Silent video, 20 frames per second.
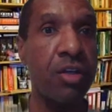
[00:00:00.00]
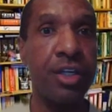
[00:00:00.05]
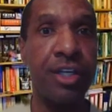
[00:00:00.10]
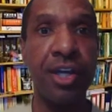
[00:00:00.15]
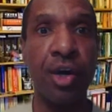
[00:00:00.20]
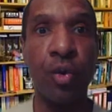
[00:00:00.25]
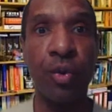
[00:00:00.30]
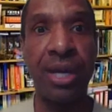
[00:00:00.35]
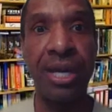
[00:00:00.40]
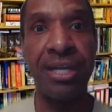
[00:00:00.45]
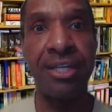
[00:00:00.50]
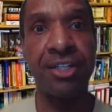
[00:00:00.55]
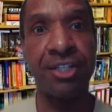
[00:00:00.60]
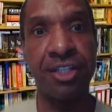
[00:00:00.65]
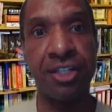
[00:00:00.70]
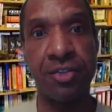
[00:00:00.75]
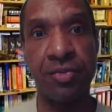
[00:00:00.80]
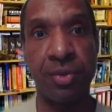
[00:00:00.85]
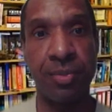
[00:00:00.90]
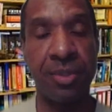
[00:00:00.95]

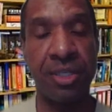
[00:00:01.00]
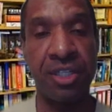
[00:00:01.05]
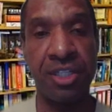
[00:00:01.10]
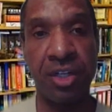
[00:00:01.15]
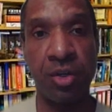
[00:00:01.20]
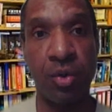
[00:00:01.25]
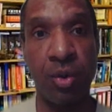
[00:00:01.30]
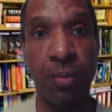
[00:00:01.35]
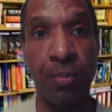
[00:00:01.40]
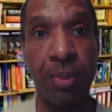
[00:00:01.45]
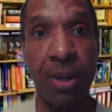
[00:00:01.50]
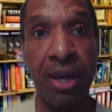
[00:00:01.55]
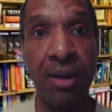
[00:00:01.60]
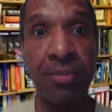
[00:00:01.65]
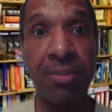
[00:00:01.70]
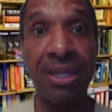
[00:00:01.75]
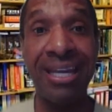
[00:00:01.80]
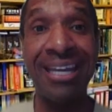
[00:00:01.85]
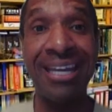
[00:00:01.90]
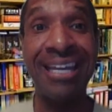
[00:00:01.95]
donations from the general
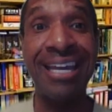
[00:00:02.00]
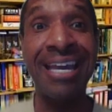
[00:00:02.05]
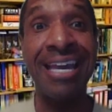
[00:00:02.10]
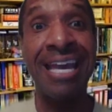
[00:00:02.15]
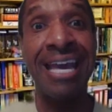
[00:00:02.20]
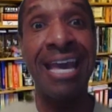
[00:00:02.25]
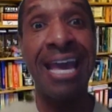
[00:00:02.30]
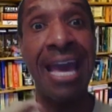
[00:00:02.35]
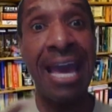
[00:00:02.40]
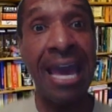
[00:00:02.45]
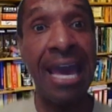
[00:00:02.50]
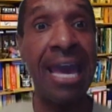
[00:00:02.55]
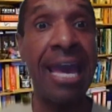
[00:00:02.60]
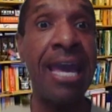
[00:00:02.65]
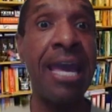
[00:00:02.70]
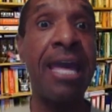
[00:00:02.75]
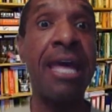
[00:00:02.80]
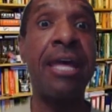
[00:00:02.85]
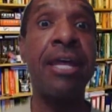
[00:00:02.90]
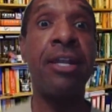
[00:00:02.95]
public
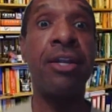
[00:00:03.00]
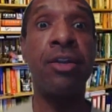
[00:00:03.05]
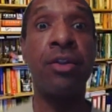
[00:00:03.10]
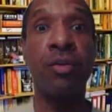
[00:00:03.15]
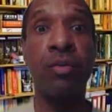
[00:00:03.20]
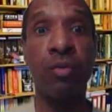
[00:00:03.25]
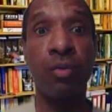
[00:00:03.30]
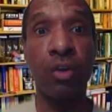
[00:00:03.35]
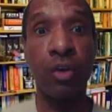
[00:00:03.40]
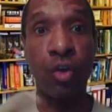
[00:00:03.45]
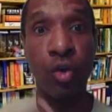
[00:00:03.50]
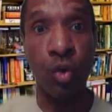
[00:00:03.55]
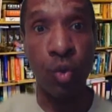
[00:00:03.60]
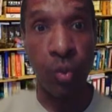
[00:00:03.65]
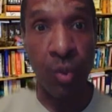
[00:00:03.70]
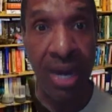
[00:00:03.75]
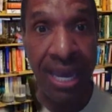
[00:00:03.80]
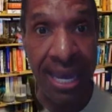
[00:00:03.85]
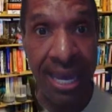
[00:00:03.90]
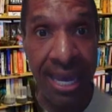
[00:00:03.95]
and
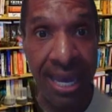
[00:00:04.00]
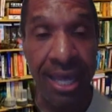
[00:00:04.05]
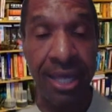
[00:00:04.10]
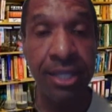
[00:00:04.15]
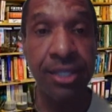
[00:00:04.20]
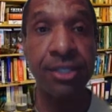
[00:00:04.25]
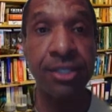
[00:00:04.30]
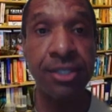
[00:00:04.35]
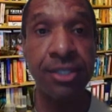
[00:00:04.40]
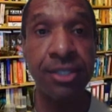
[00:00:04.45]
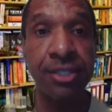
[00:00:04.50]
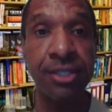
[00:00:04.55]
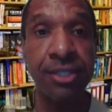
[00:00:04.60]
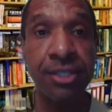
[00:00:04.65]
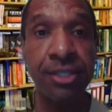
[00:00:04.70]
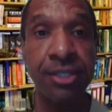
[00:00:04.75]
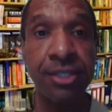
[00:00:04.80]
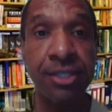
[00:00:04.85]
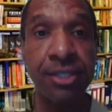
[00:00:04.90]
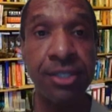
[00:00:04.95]
grant.
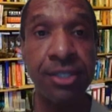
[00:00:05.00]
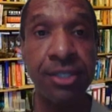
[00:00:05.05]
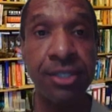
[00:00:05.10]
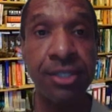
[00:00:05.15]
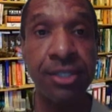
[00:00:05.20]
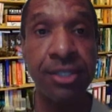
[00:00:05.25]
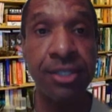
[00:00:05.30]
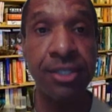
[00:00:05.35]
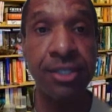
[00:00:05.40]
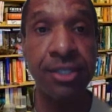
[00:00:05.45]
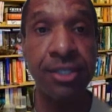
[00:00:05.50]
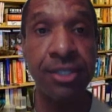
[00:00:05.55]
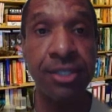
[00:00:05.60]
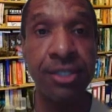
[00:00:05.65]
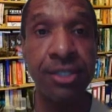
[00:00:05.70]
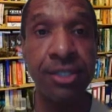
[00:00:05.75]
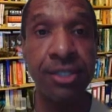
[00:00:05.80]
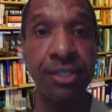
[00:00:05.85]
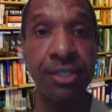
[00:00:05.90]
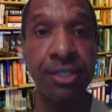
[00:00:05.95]

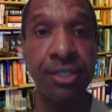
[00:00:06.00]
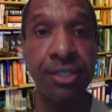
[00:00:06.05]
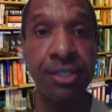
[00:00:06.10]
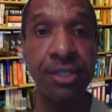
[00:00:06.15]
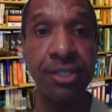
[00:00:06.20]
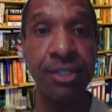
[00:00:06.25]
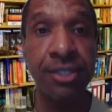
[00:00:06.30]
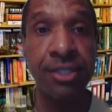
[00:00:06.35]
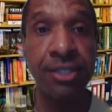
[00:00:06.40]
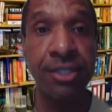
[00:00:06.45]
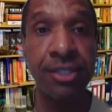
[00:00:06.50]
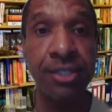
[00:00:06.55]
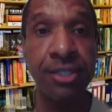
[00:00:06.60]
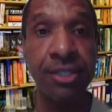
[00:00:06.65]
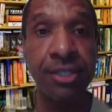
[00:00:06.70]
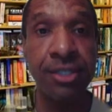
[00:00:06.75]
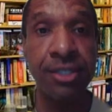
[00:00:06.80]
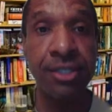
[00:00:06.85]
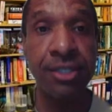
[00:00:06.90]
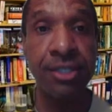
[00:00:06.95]
So you can
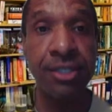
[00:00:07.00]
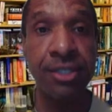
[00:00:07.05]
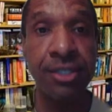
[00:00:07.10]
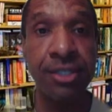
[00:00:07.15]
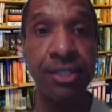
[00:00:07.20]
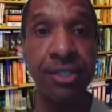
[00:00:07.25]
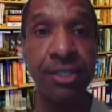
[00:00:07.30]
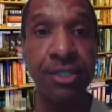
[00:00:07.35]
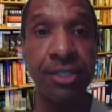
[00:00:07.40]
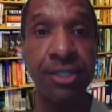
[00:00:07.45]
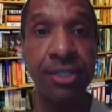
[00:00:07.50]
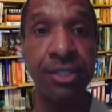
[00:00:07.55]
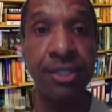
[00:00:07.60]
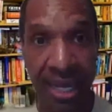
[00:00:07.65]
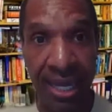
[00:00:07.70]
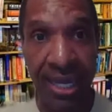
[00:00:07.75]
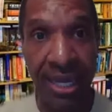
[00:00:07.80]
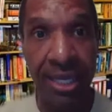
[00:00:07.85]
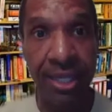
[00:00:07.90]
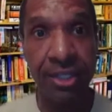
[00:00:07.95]
apply for
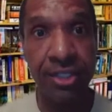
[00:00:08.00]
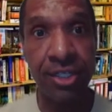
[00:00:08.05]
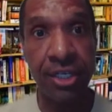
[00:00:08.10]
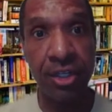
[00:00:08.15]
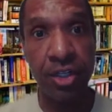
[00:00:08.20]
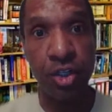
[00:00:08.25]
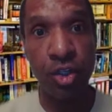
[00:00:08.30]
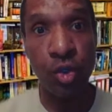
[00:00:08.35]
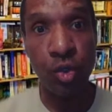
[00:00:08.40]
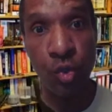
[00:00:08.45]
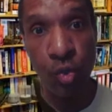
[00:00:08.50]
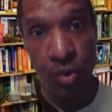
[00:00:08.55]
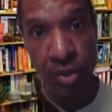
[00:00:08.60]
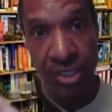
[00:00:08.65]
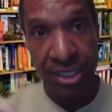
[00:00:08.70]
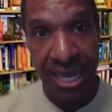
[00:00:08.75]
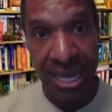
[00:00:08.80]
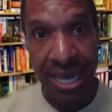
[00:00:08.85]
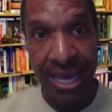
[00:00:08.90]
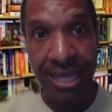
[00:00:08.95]
grants and use
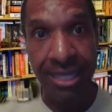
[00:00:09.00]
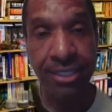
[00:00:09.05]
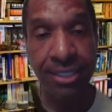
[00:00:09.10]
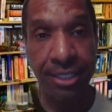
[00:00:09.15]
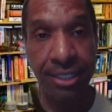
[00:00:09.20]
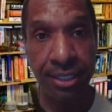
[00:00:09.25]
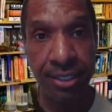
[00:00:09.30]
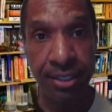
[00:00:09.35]
that